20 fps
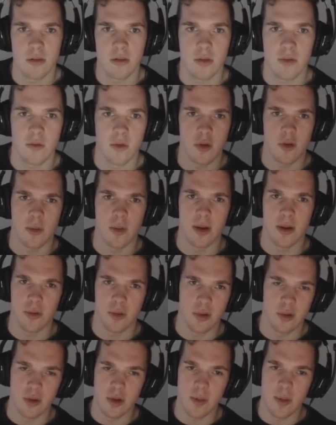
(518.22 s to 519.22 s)
Force them on
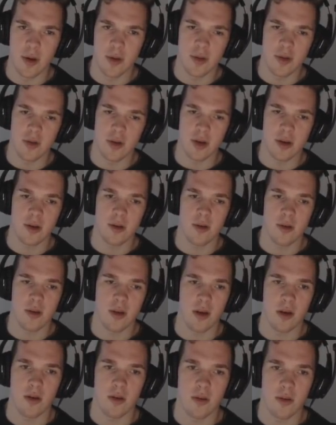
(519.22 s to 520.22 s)
literally both to clear.
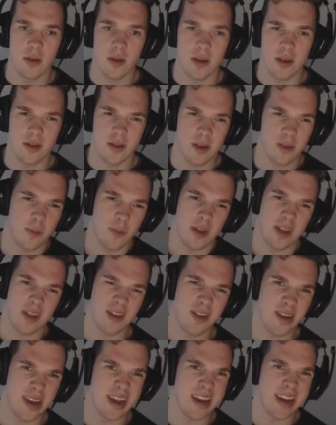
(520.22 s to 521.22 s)
So it's like this, it's
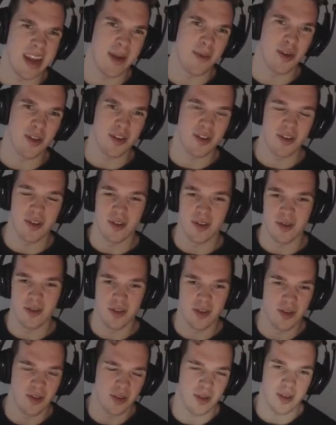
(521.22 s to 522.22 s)
still 8 damage a turn, dude.
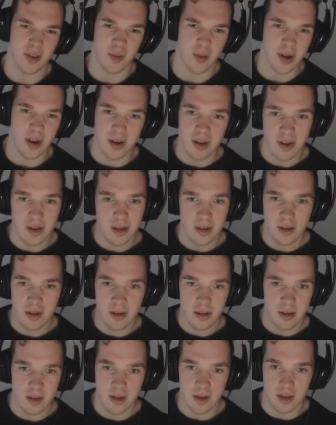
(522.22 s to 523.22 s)
2 turns I win.
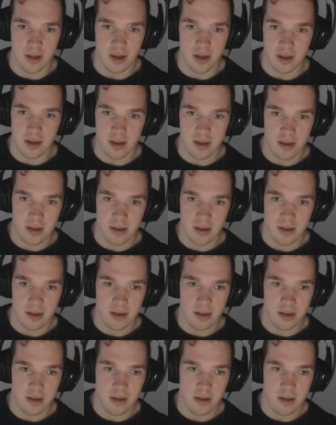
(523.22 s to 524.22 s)
So it's like,
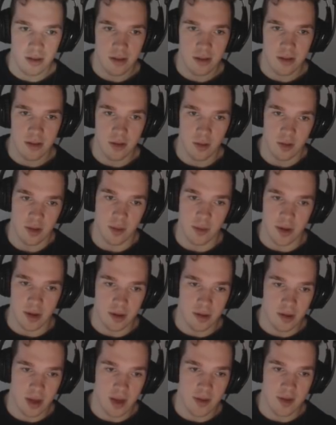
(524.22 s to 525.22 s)
do something.
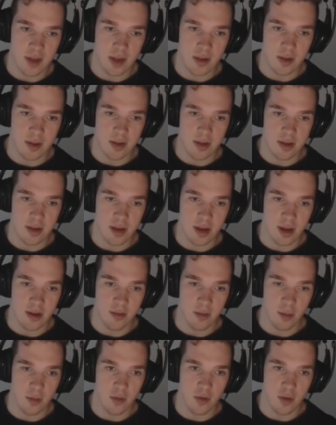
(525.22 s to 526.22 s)
I have silences, I have
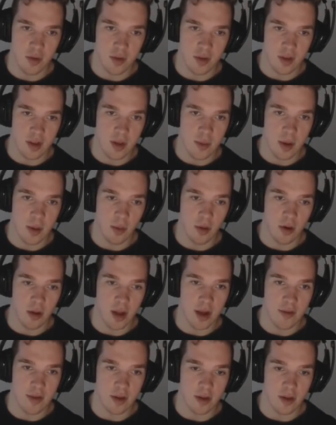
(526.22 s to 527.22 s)
removal, just keep my board
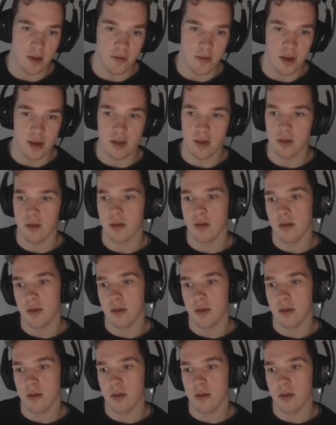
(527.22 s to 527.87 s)
alive so I go face.